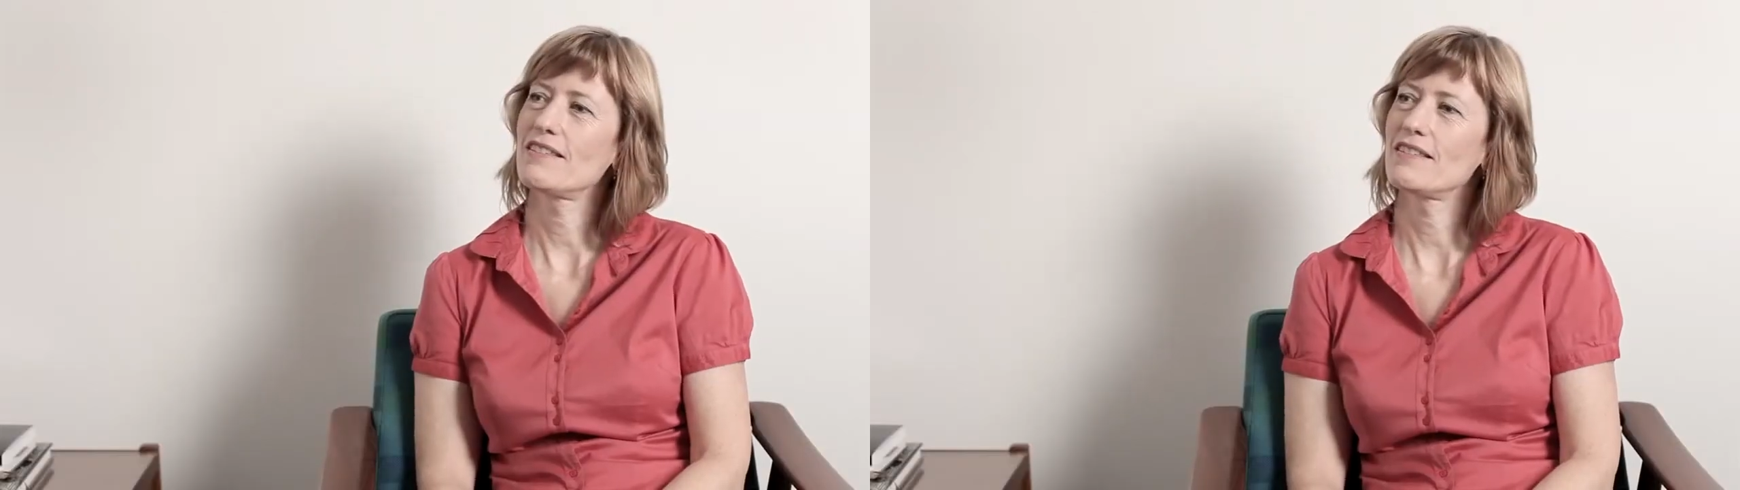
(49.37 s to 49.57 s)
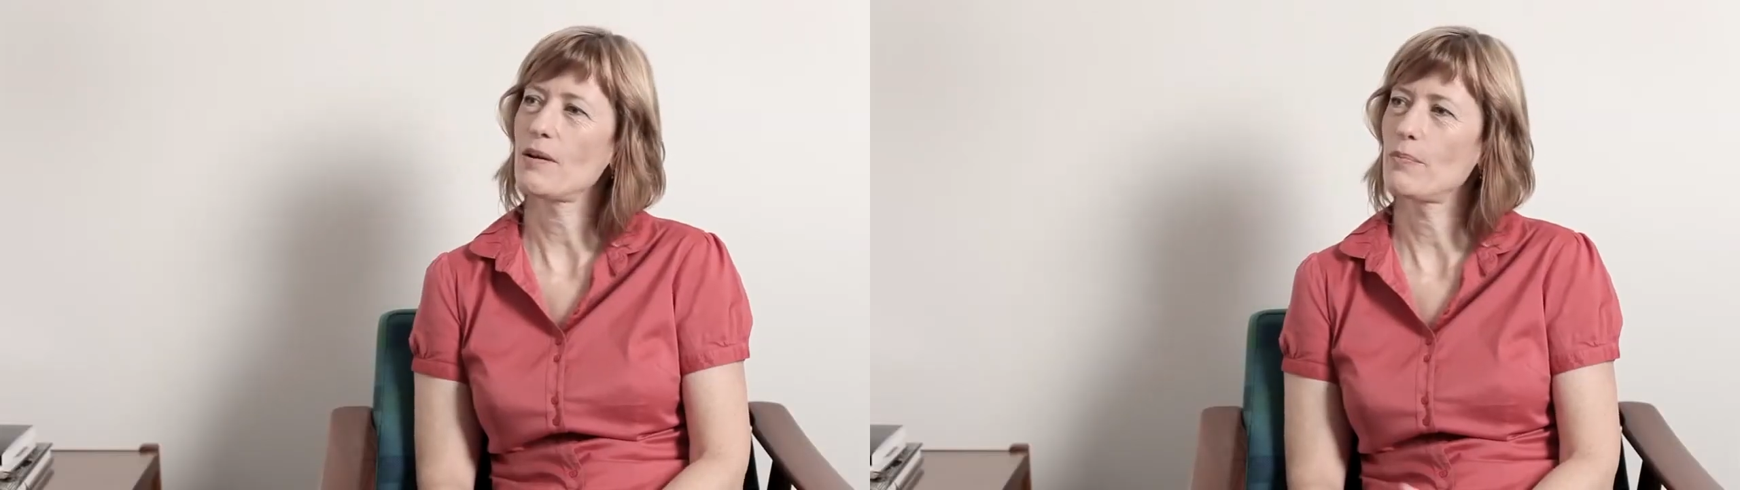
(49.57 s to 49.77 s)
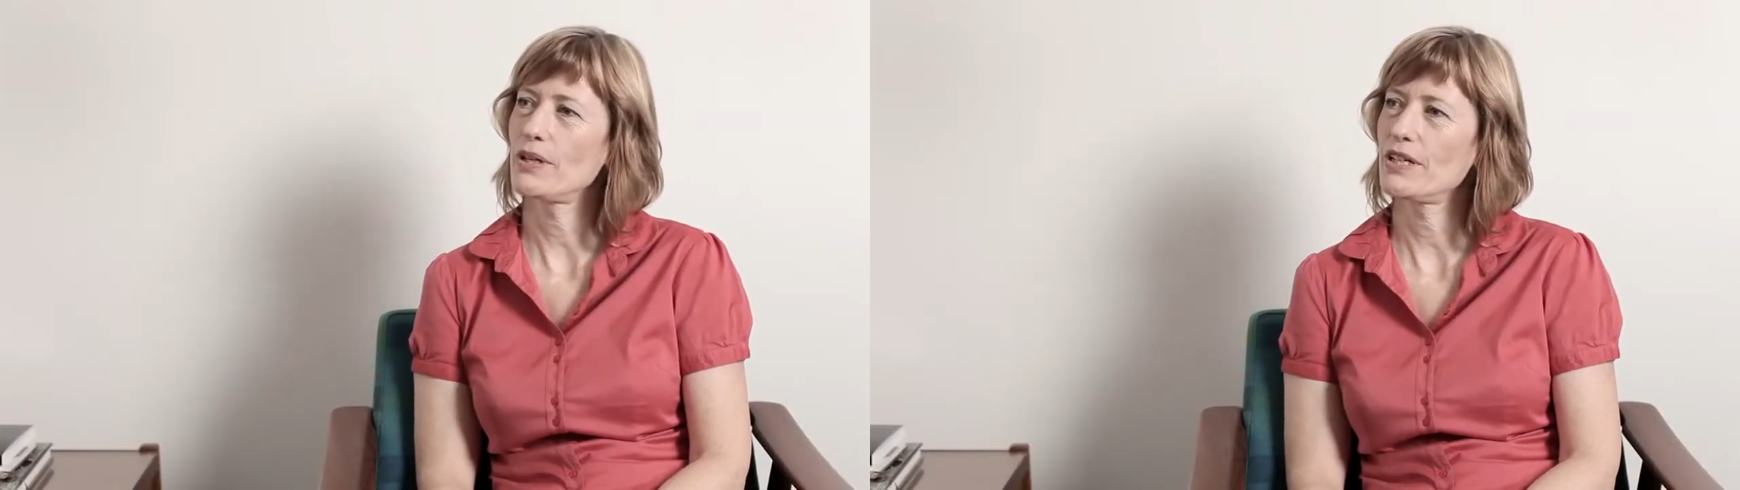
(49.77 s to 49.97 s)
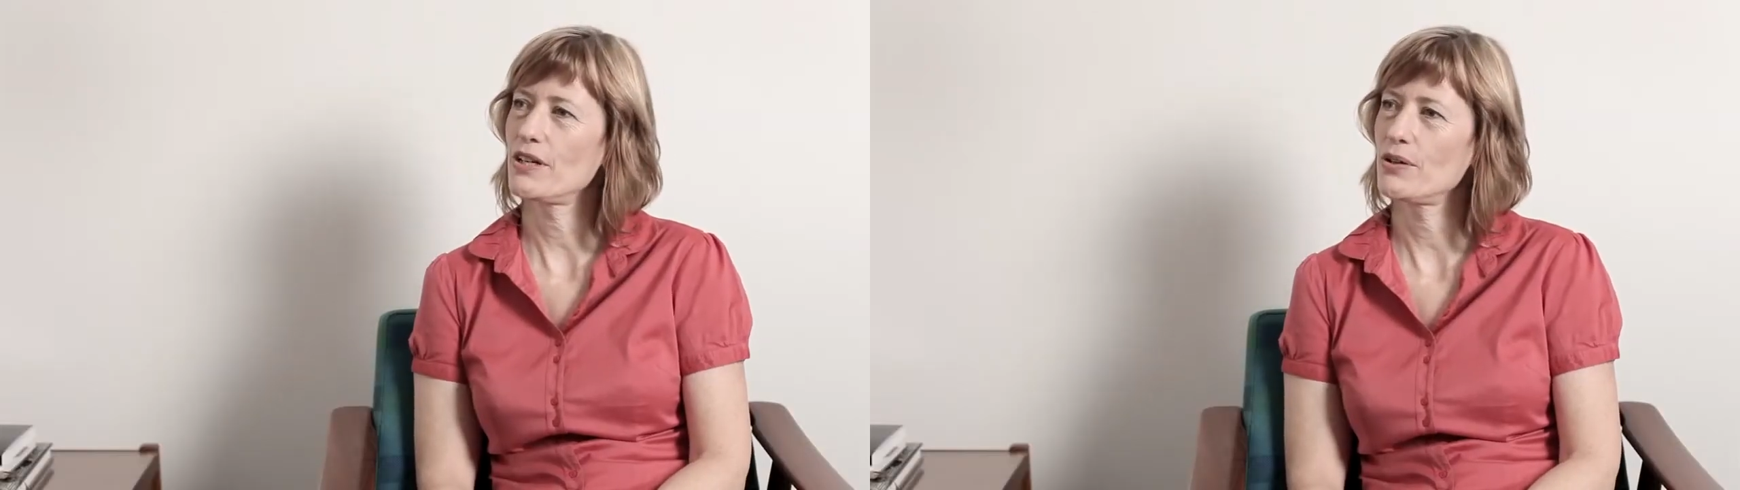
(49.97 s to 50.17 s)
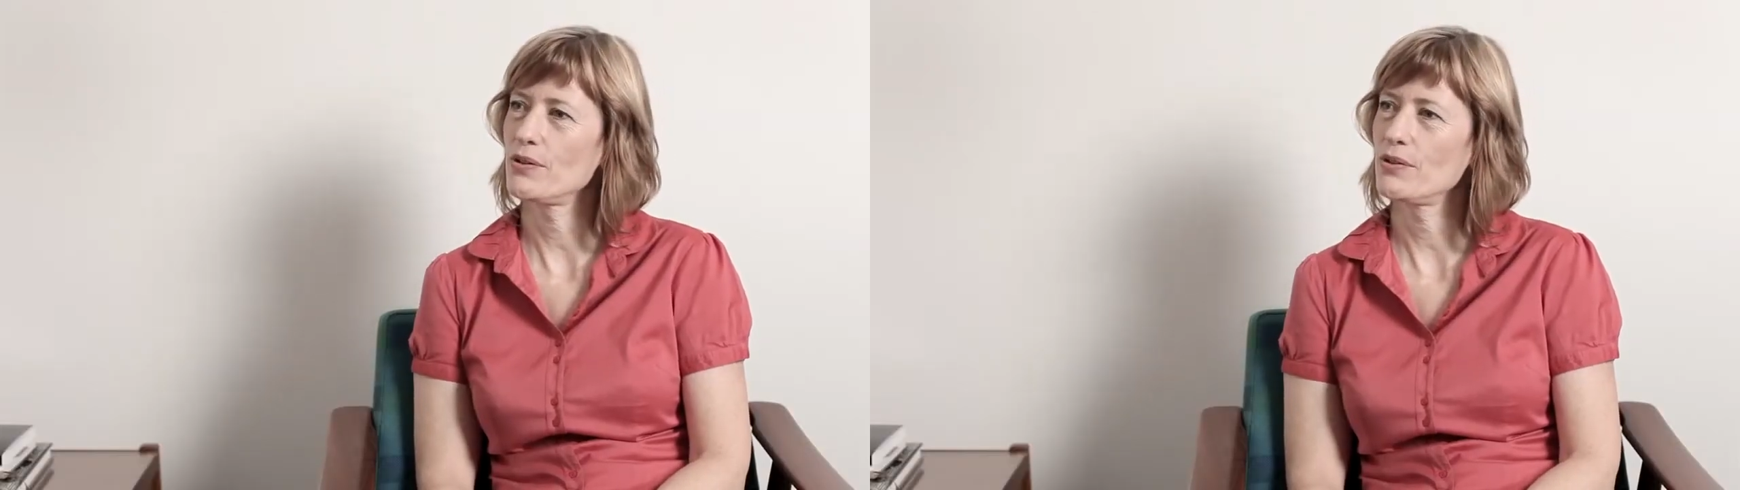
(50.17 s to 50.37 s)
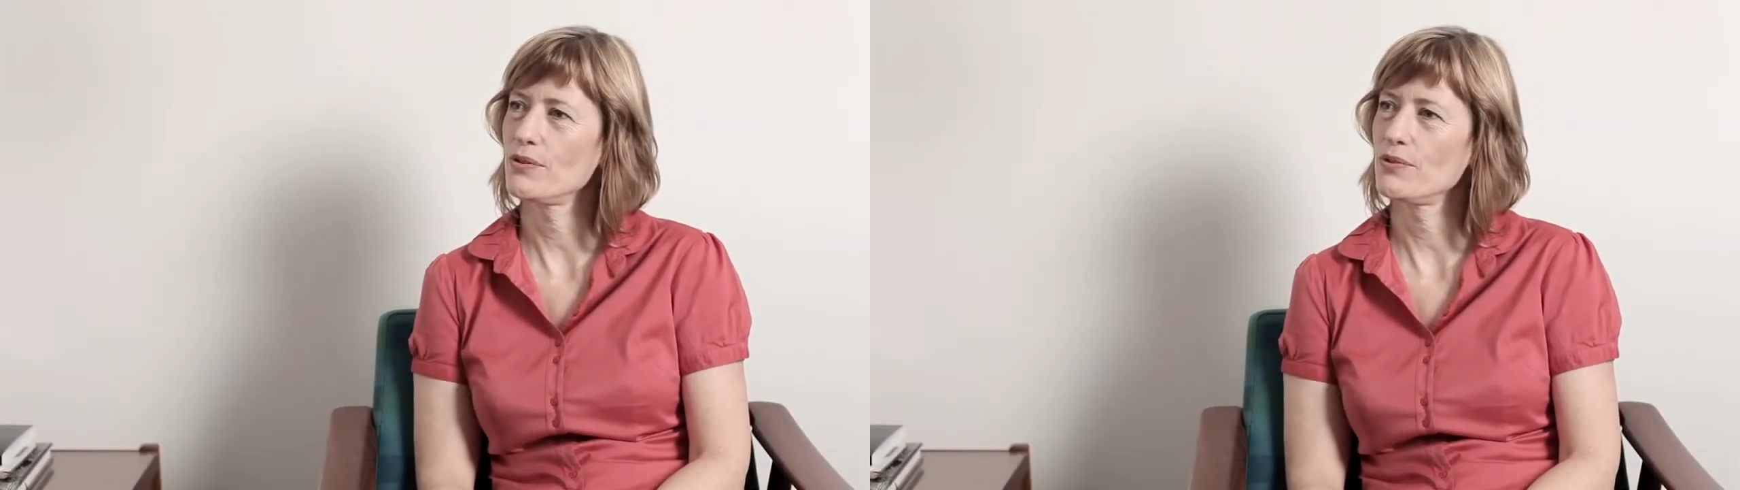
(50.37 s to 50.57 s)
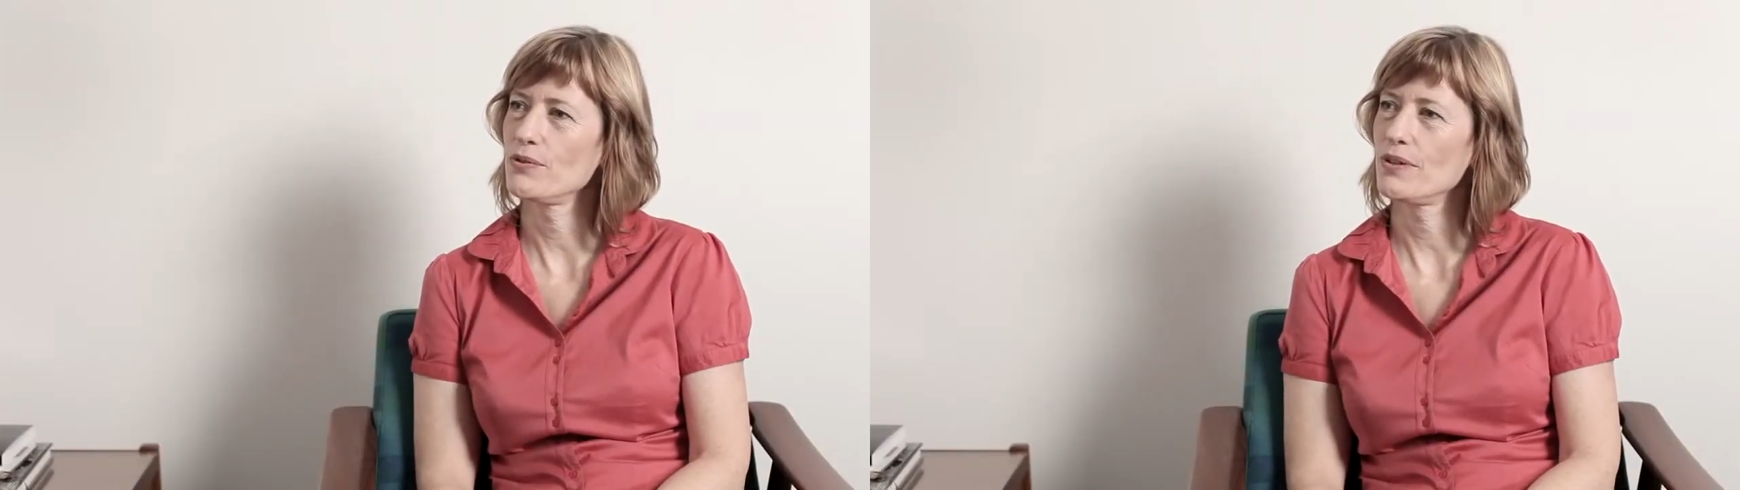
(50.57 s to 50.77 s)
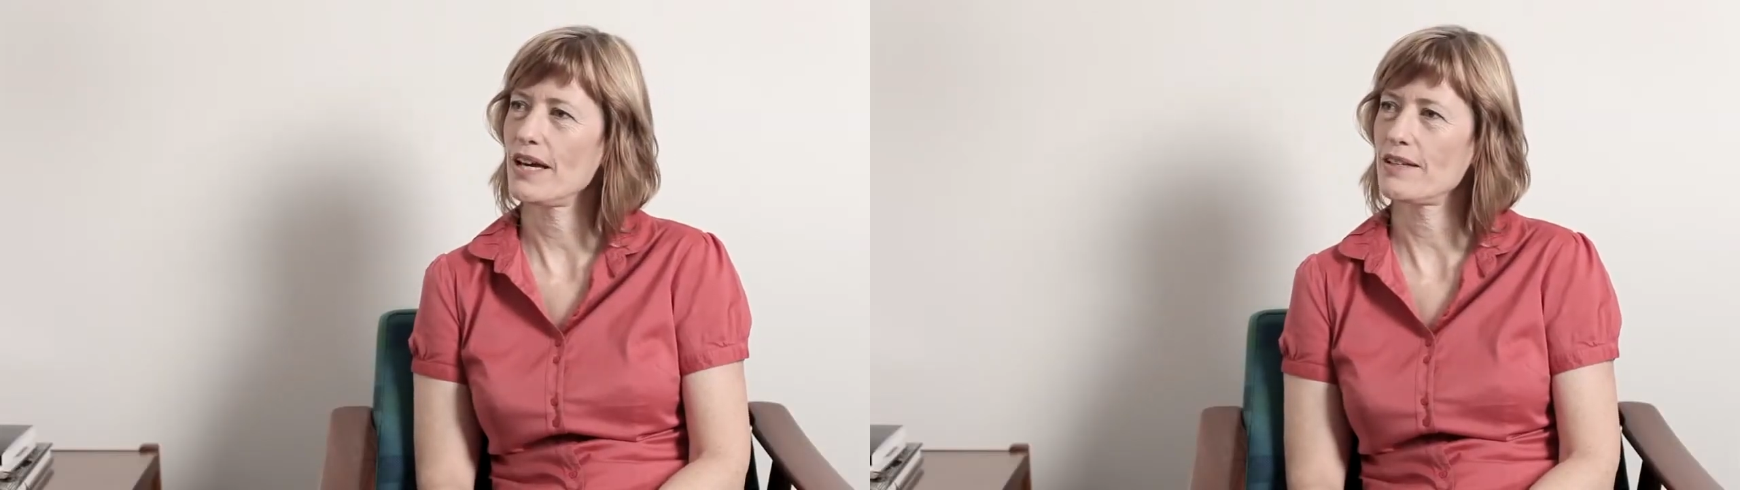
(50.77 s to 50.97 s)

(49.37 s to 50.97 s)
somebody who